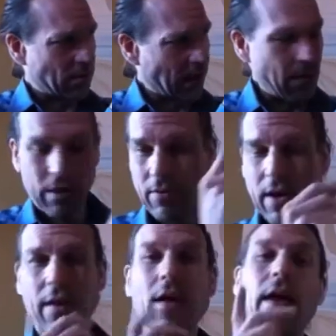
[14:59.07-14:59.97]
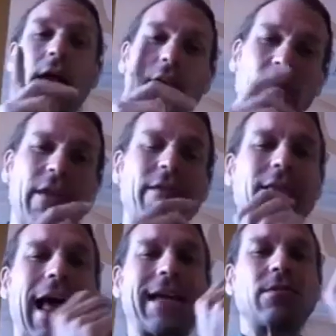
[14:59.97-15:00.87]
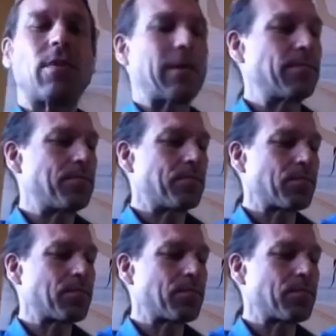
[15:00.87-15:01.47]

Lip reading: So that one right. This last one